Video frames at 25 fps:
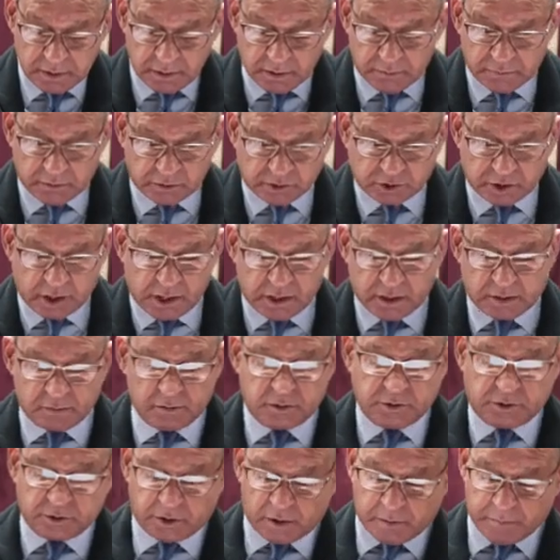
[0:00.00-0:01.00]
in the
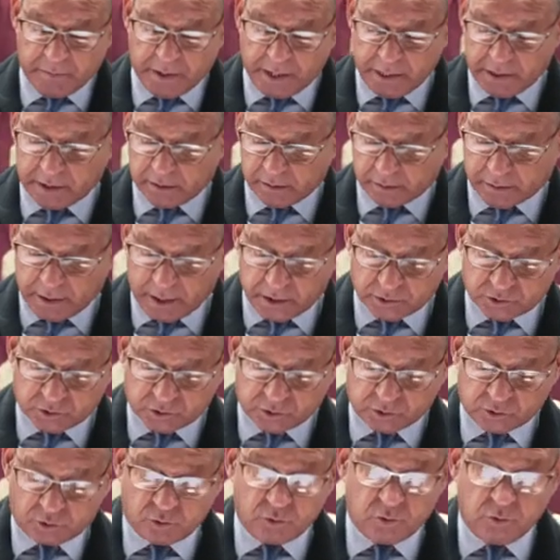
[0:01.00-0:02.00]
Jeremiah Wright
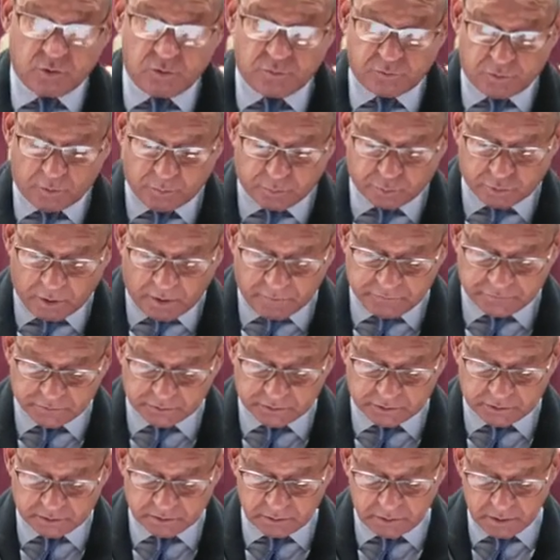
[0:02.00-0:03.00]
School for
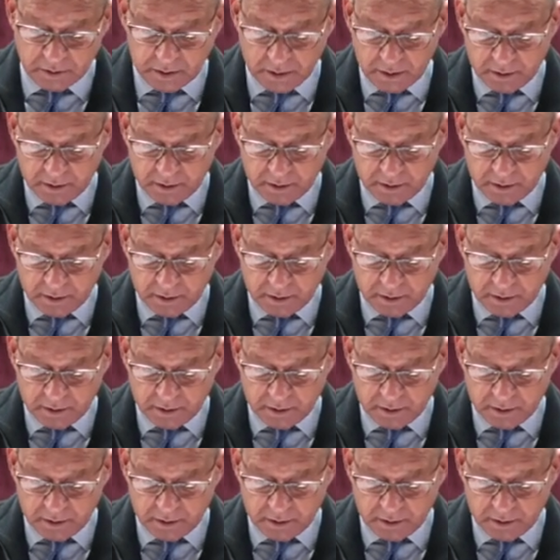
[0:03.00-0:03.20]
Prophets,